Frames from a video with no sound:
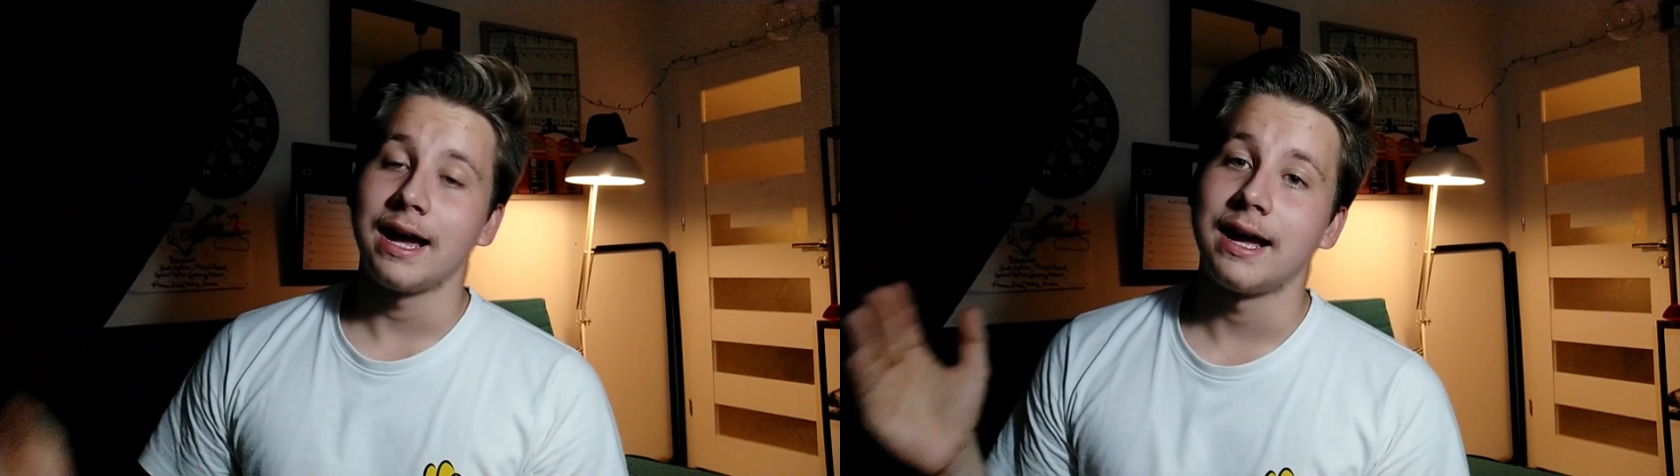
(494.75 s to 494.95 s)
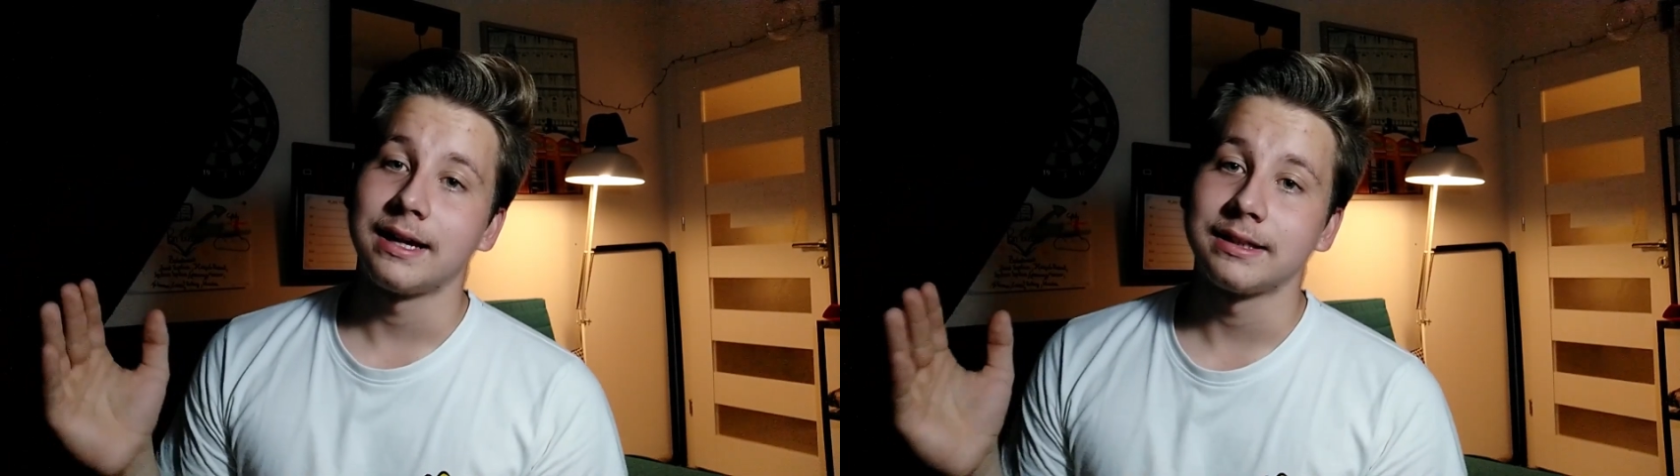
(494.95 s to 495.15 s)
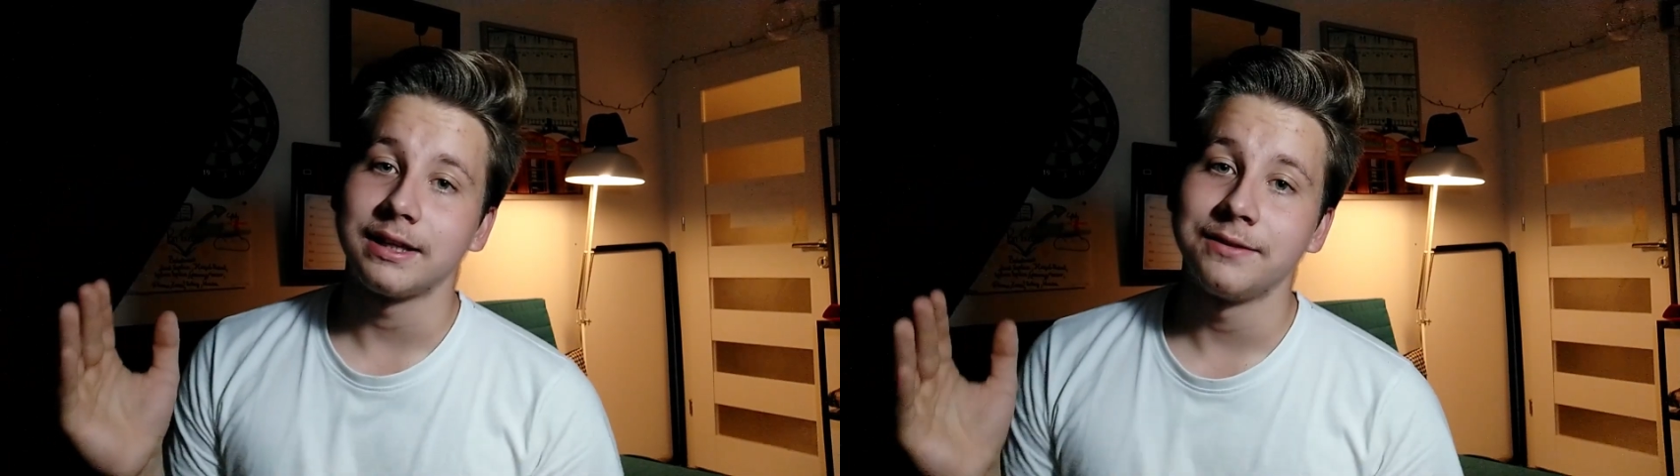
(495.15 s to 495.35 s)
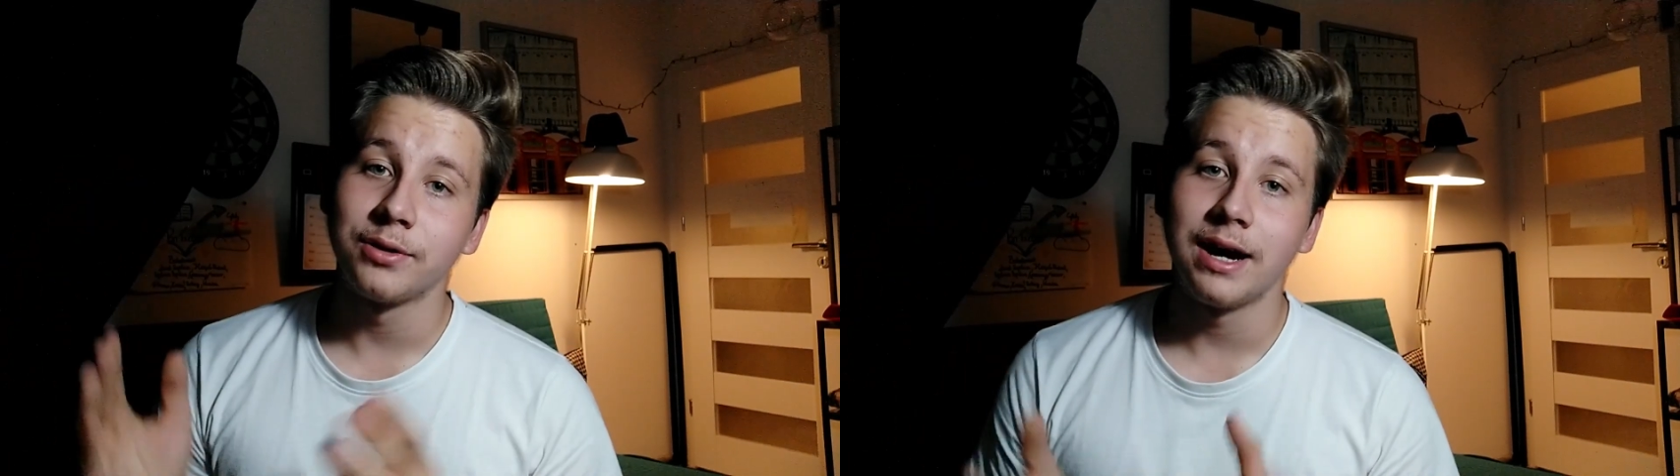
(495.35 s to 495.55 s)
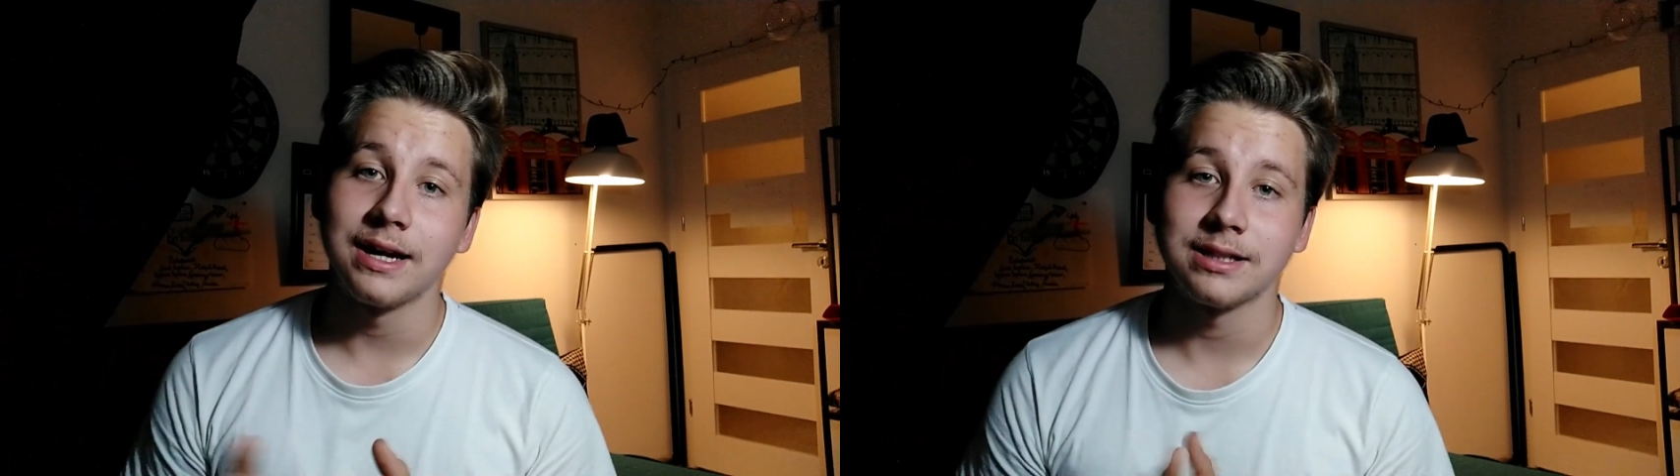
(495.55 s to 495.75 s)
and if
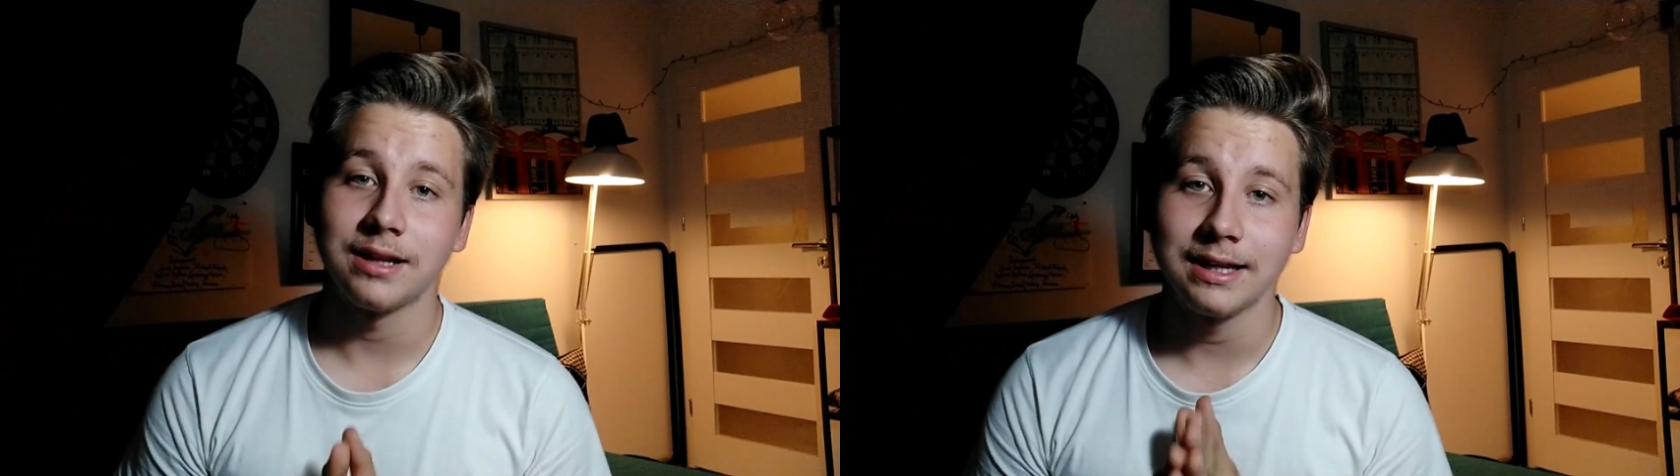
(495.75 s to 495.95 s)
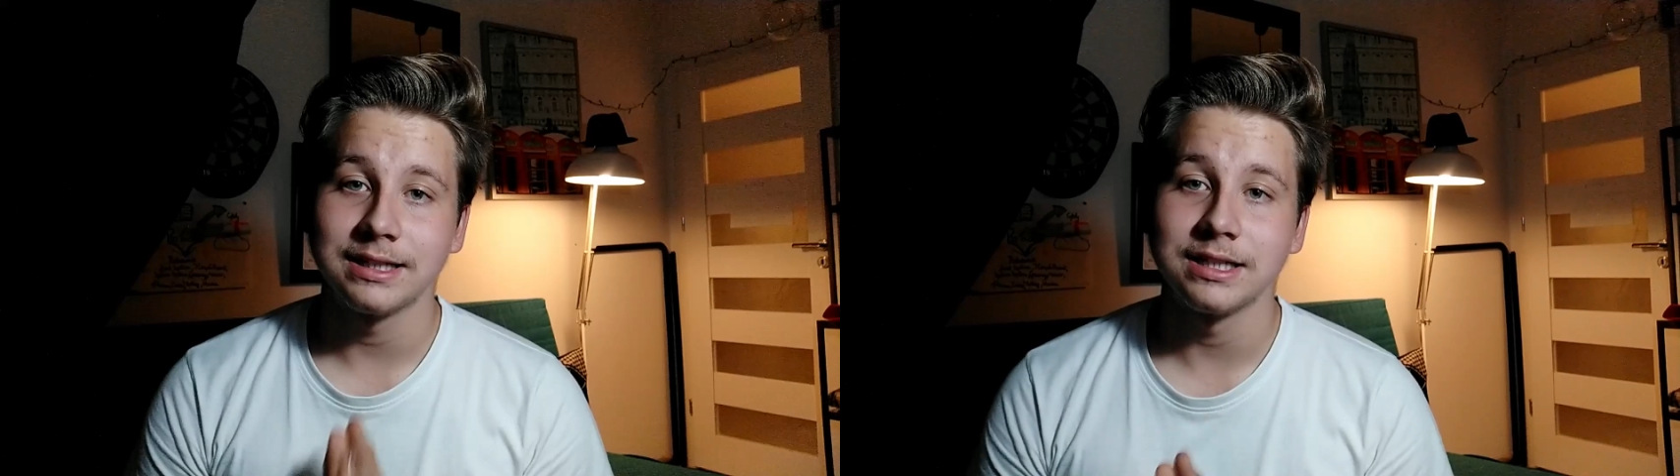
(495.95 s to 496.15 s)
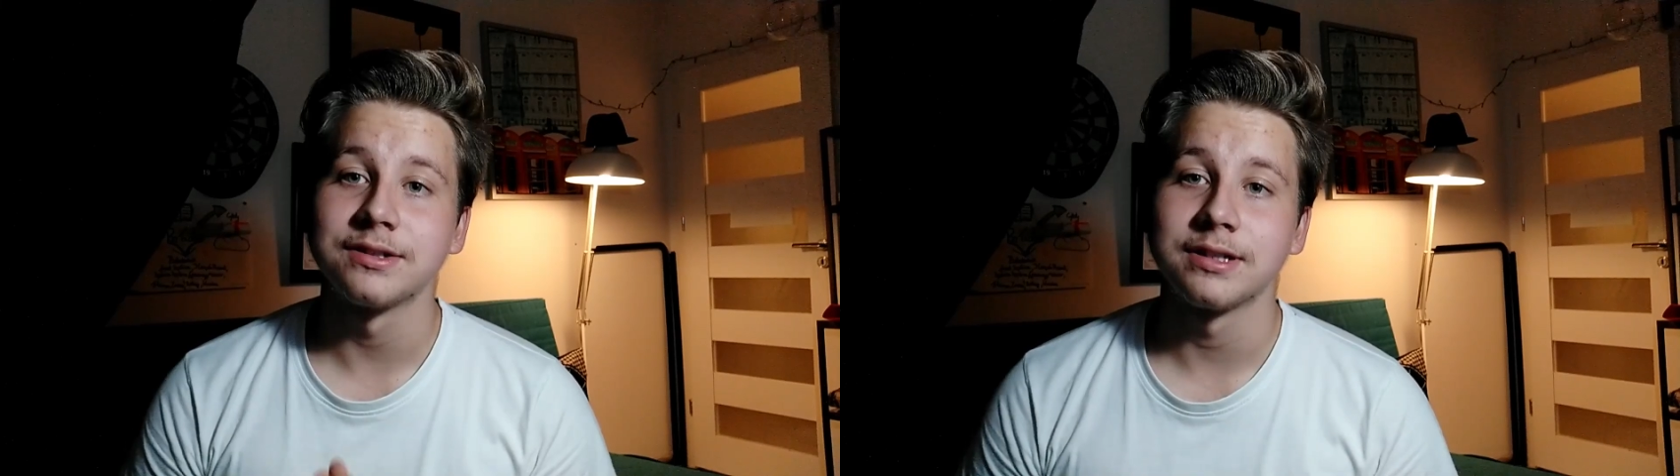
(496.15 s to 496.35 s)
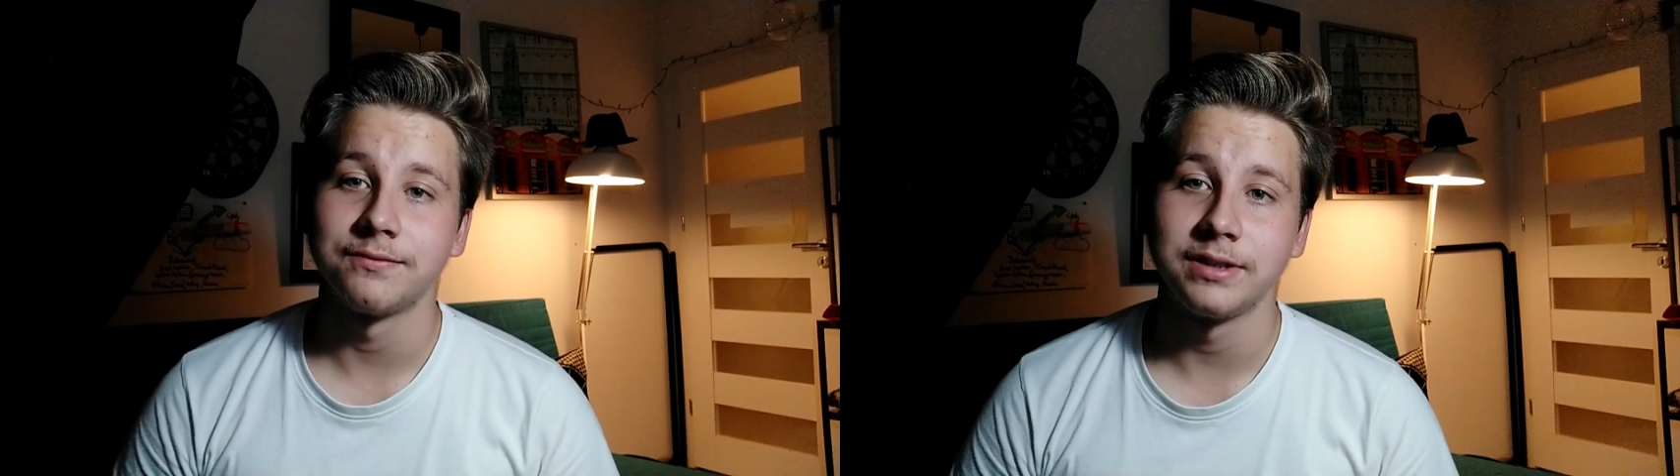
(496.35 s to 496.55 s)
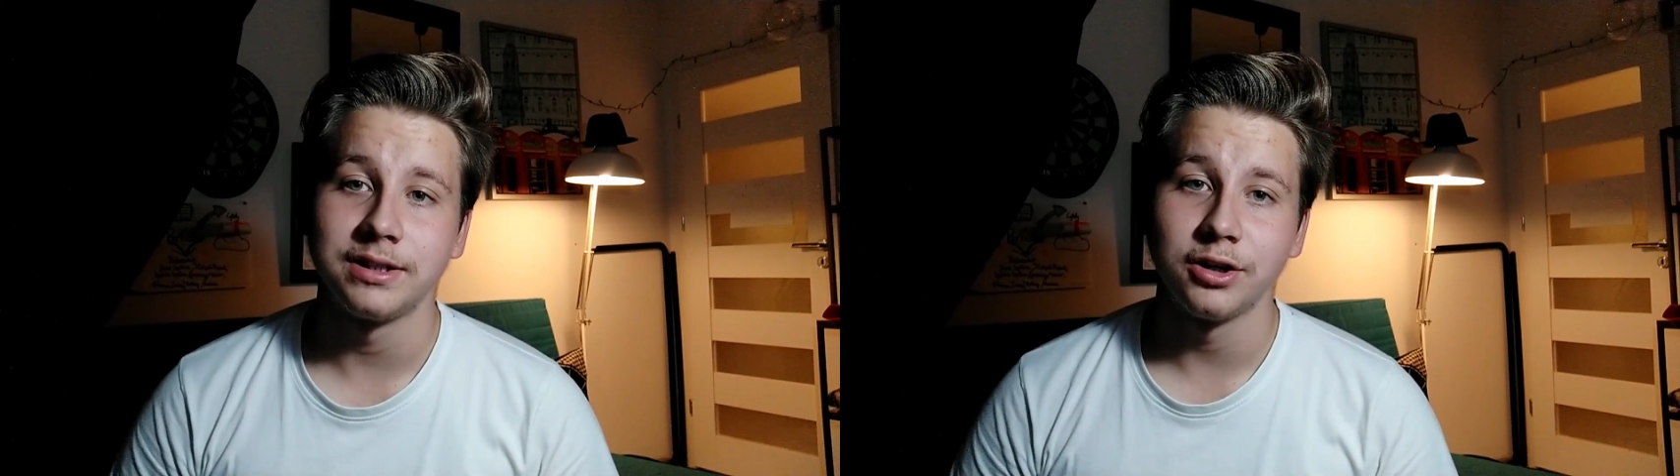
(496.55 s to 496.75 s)
you guys like this
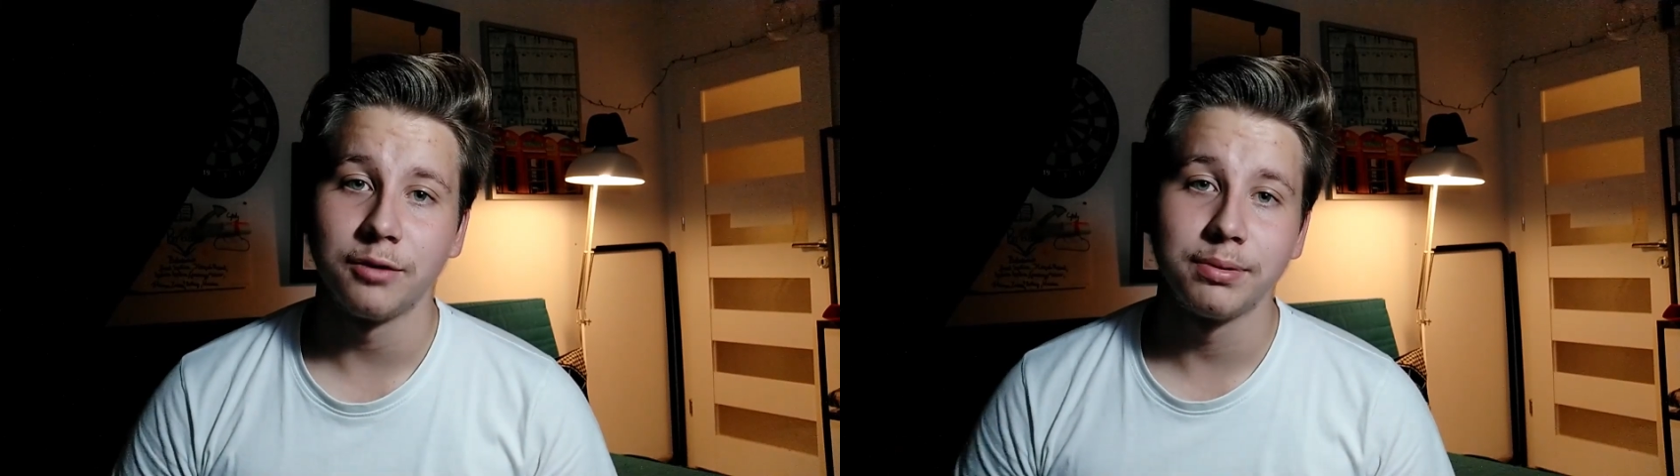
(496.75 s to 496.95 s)
video,